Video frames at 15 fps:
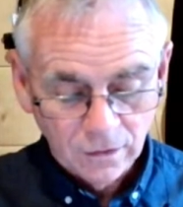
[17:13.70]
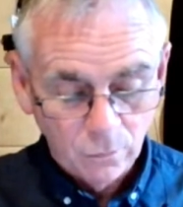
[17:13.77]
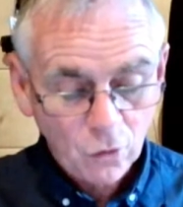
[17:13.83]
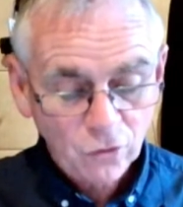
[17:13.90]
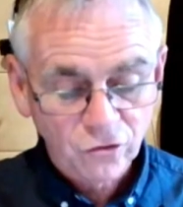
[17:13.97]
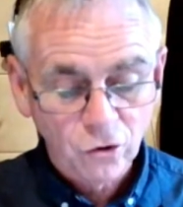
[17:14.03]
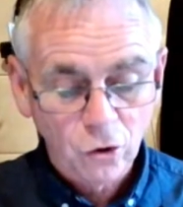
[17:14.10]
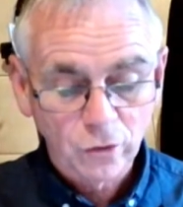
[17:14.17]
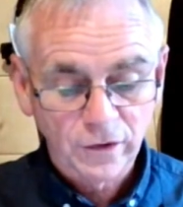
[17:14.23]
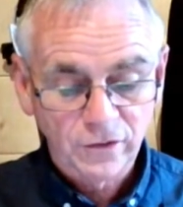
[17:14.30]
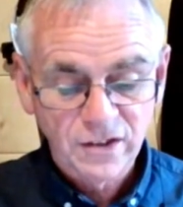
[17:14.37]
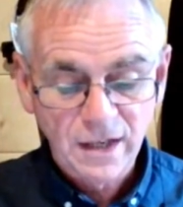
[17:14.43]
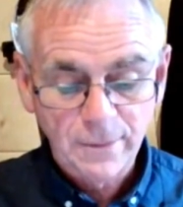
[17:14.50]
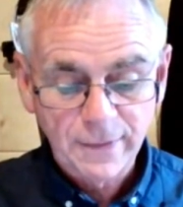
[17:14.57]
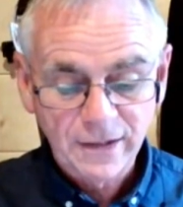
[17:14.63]
The
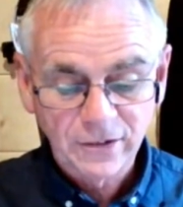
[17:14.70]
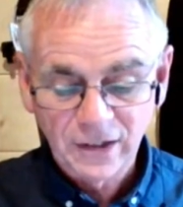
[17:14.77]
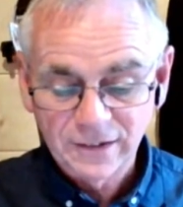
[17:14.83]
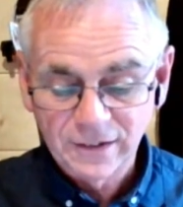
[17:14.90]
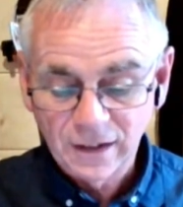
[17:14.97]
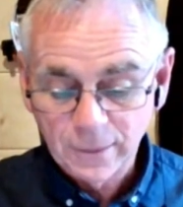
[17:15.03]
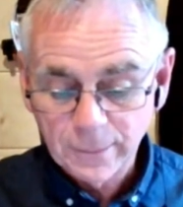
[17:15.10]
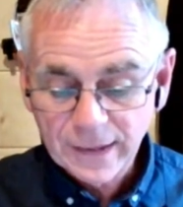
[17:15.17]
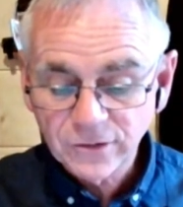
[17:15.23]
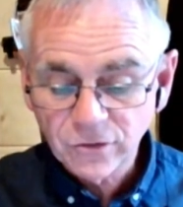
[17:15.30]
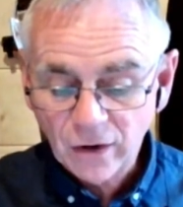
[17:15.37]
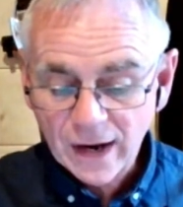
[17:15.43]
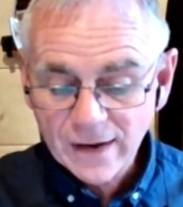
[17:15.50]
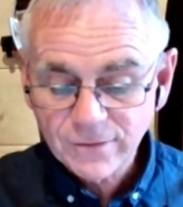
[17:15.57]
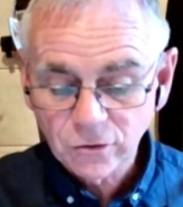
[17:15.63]
watchdog, the CMA, said that the
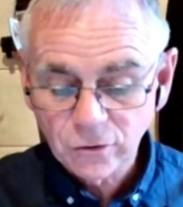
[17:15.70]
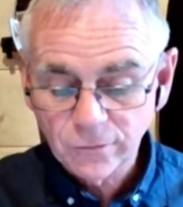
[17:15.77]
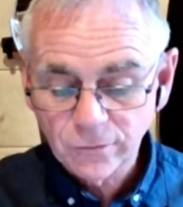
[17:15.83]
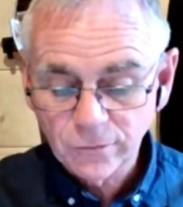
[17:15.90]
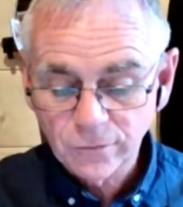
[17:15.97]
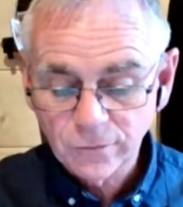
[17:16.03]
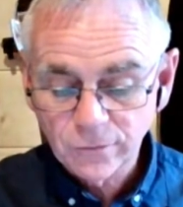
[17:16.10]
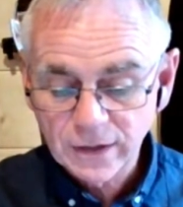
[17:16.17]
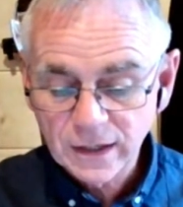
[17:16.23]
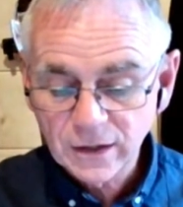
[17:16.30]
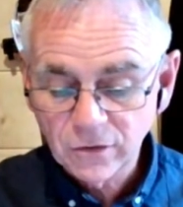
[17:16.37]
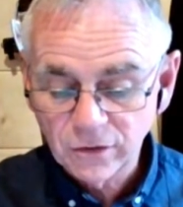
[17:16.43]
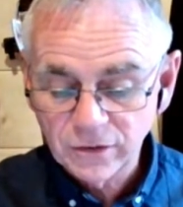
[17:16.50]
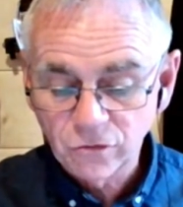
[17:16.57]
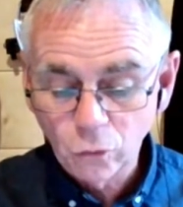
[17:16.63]
main drivers of the
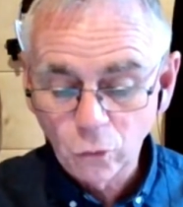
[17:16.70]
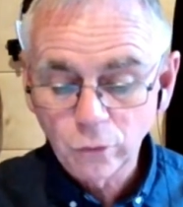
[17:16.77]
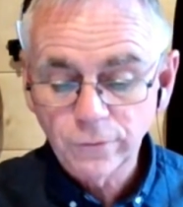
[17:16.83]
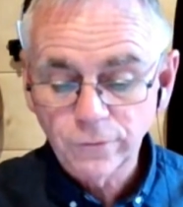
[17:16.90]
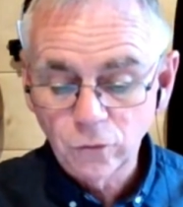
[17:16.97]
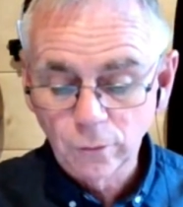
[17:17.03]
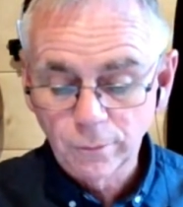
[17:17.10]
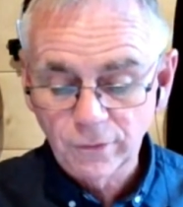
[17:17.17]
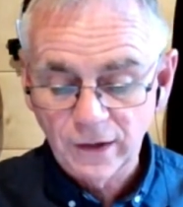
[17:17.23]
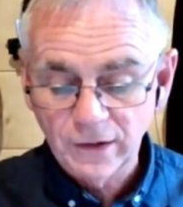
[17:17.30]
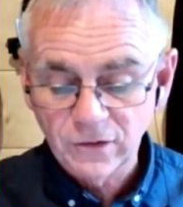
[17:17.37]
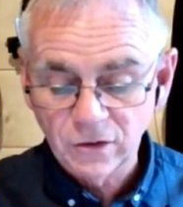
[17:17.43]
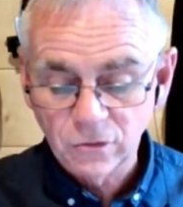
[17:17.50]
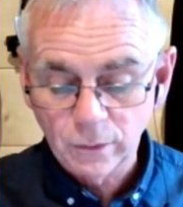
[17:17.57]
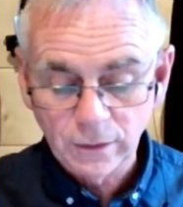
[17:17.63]
increased road fuel
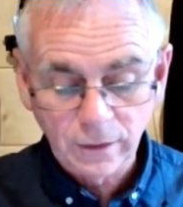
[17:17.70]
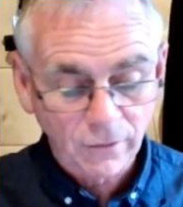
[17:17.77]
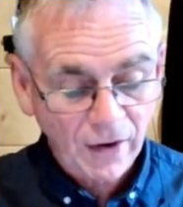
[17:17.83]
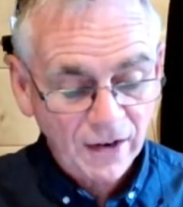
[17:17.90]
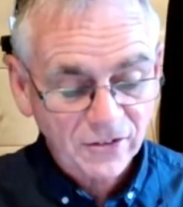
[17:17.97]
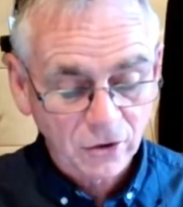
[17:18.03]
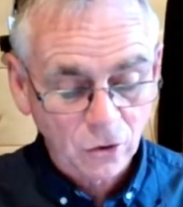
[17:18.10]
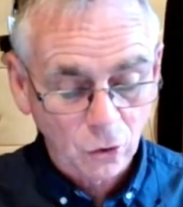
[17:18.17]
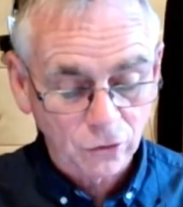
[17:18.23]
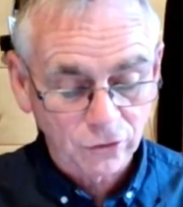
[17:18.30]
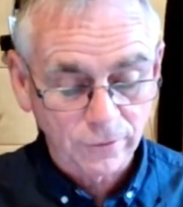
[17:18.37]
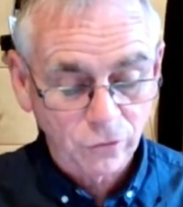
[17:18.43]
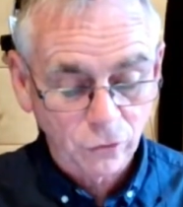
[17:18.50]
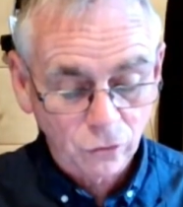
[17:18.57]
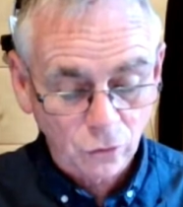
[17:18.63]
prices were the rising
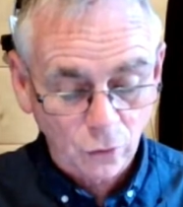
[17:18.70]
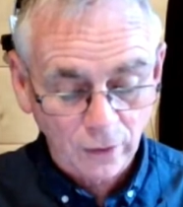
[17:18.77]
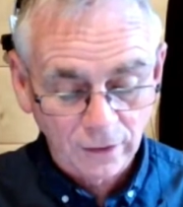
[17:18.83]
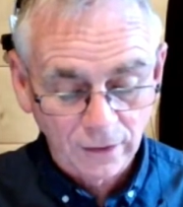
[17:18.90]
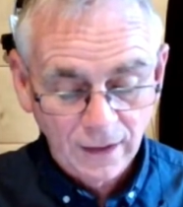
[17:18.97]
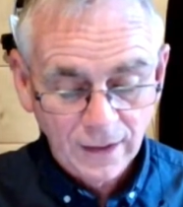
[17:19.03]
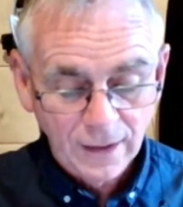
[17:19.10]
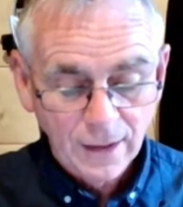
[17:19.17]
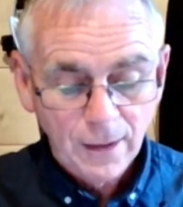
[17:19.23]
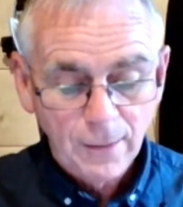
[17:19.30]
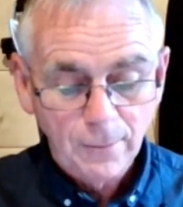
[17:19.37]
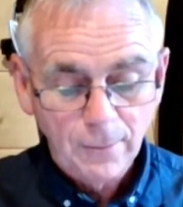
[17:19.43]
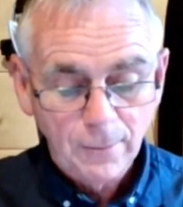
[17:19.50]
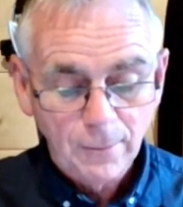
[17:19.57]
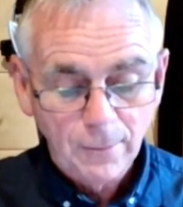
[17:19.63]
cost of crude oil,
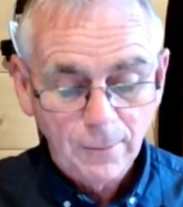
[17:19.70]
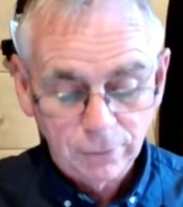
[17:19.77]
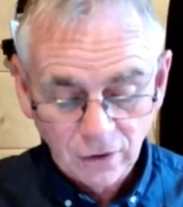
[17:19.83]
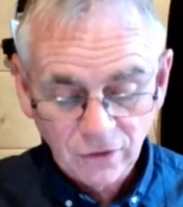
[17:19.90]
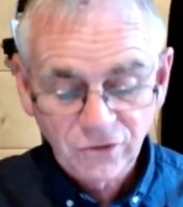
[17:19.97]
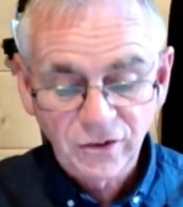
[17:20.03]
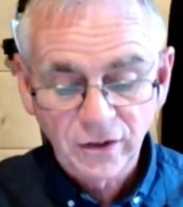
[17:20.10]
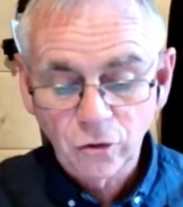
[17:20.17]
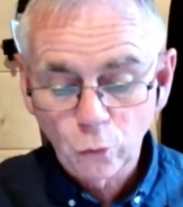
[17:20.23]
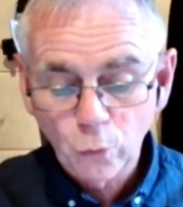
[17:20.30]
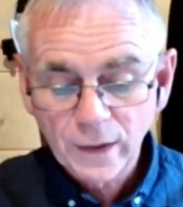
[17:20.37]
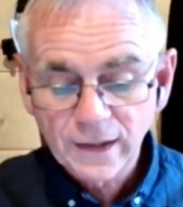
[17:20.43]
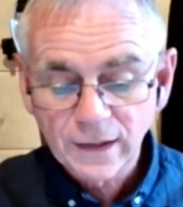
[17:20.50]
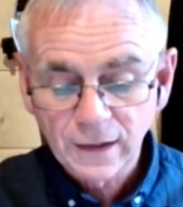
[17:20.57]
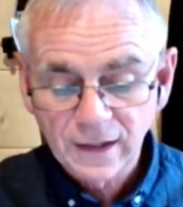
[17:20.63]
plus the
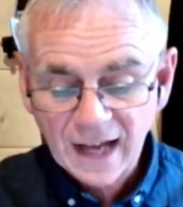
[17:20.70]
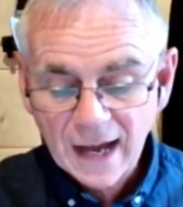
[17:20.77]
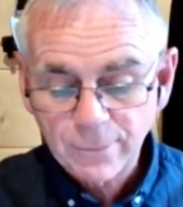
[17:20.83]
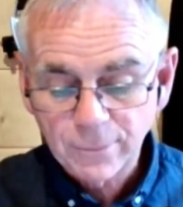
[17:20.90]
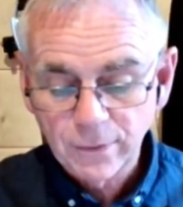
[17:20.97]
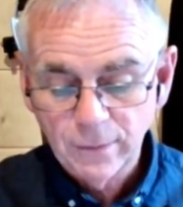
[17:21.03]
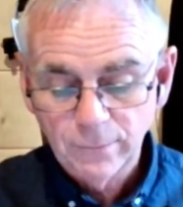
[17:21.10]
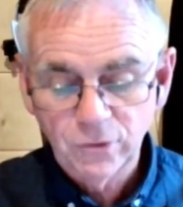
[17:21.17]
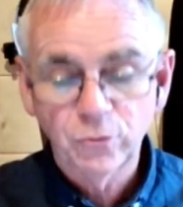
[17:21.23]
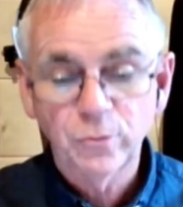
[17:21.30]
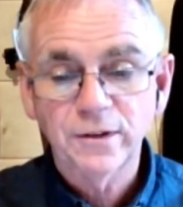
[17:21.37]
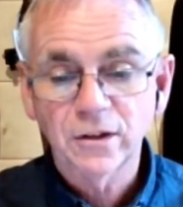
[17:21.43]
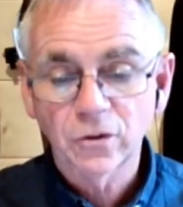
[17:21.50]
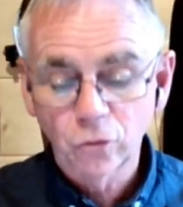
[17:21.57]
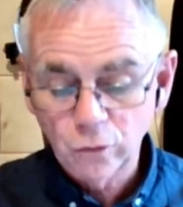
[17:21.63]
growing gap
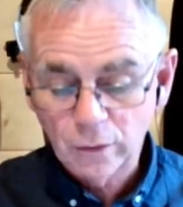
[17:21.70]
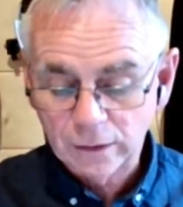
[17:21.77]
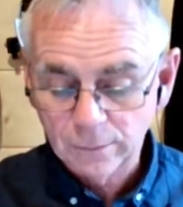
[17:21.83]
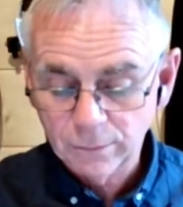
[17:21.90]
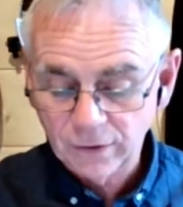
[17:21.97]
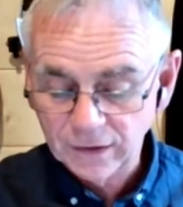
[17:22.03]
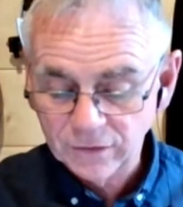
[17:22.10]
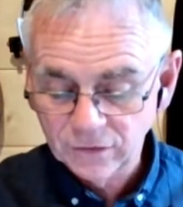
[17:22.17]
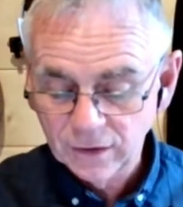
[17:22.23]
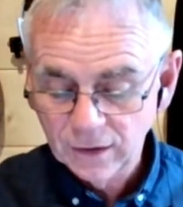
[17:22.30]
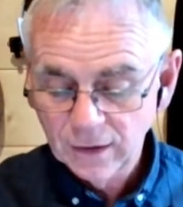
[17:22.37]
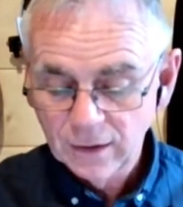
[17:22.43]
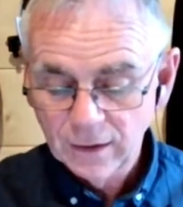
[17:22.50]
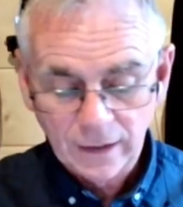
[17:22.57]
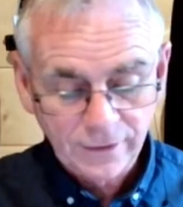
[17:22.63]
between the crude oil
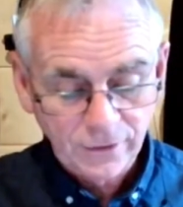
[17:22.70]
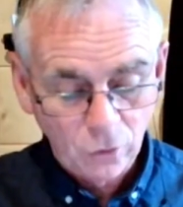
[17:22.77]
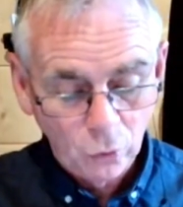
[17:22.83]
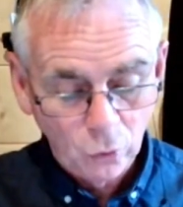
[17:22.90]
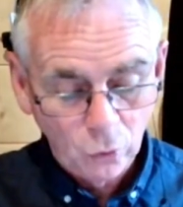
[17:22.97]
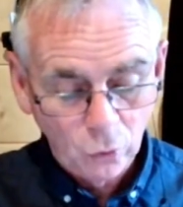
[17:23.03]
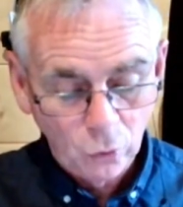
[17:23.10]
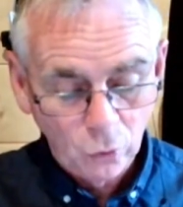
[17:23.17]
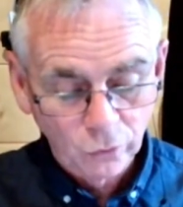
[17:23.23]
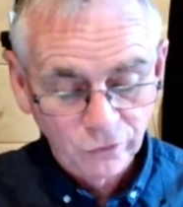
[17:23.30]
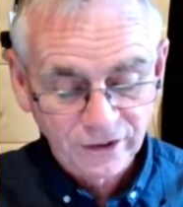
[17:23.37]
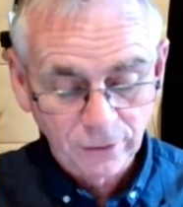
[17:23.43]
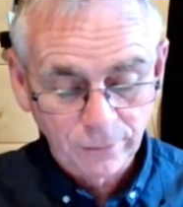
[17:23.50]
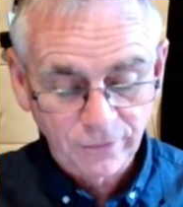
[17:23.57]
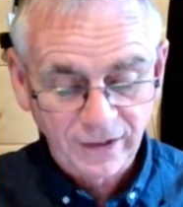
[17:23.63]
price and the
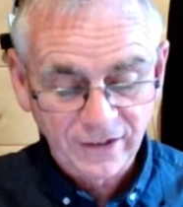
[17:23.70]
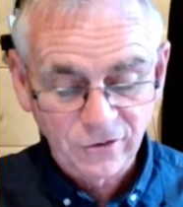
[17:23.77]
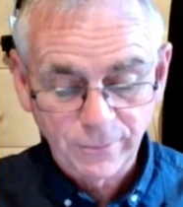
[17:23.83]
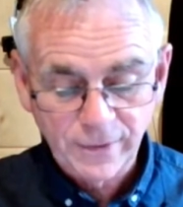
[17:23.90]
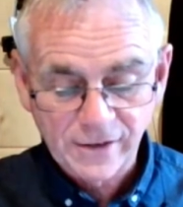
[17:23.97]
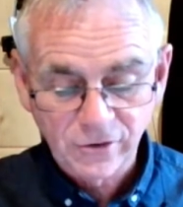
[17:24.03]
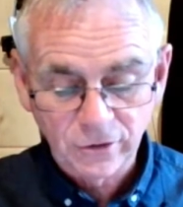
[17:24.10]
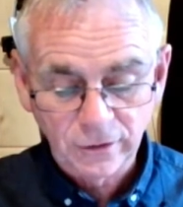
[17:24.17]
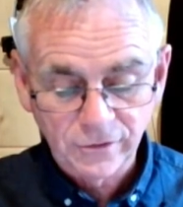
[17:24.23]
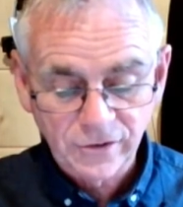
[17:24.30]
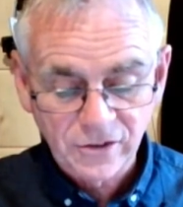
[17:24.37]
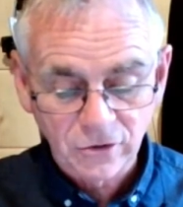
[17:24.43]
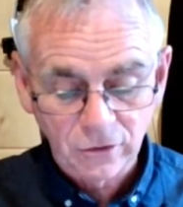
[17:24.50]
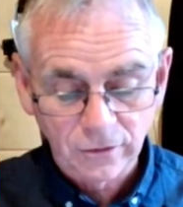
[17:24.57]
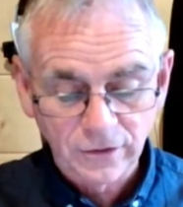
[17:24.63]
wholesale price of petrol
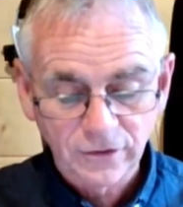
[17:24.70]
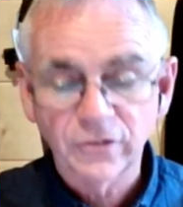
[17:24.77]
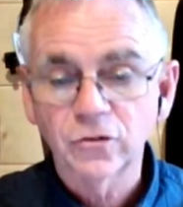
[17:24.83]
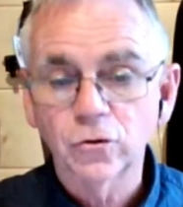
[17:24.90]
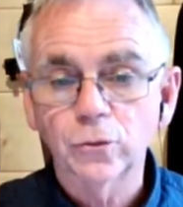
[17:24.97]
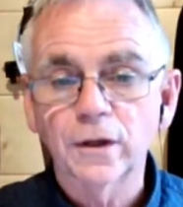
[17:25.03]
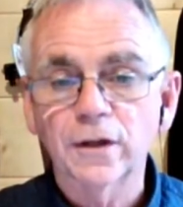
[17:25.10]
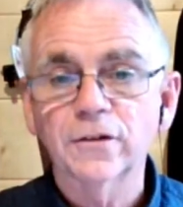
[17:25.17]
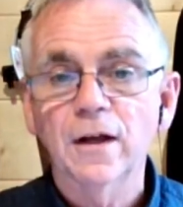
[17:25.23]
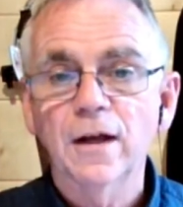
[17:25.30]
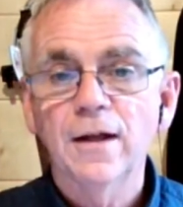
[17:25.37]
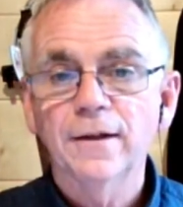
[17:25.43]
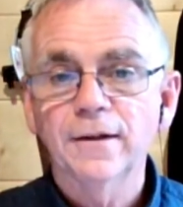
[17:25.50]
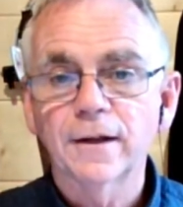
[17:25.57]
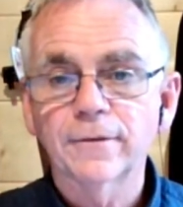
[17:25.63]
and diesel. This is known
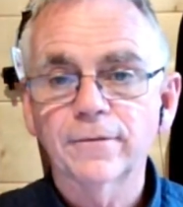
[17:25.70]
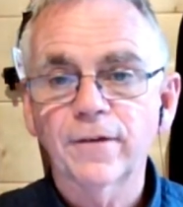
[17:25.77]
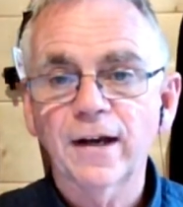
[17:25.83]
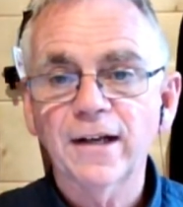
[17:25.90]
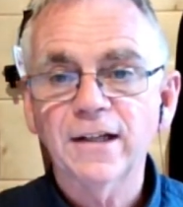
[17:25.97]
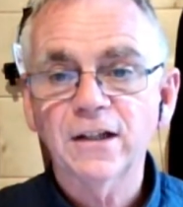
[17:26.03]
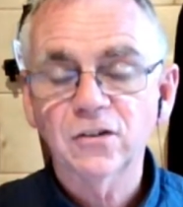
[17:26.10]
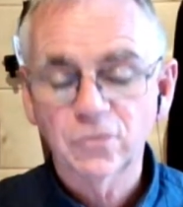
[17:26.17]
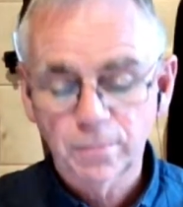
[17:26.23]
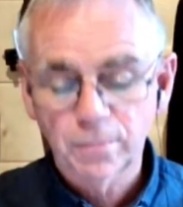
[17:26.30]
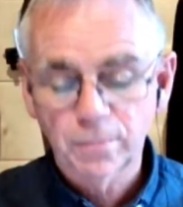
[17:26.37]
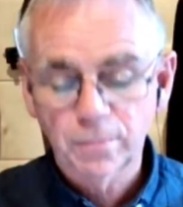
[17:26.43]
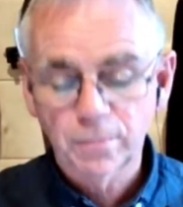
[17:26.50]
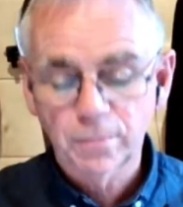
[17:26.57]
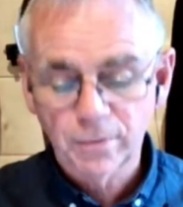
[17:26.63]
as the
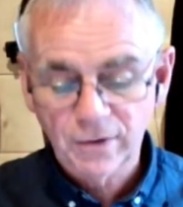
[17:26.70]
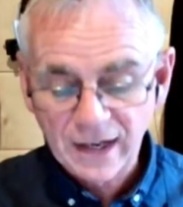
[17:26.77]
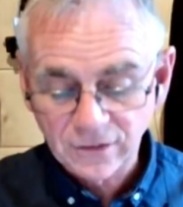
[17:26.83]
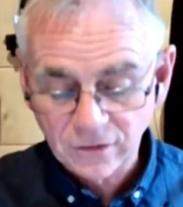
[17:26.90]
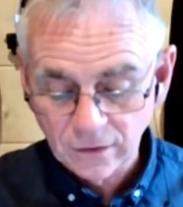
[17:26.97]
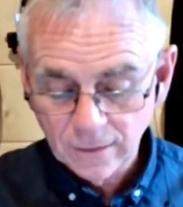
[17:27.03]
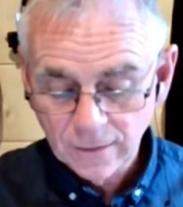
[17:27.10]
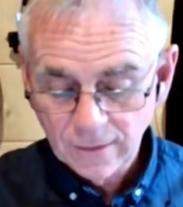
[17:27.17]
refining spread.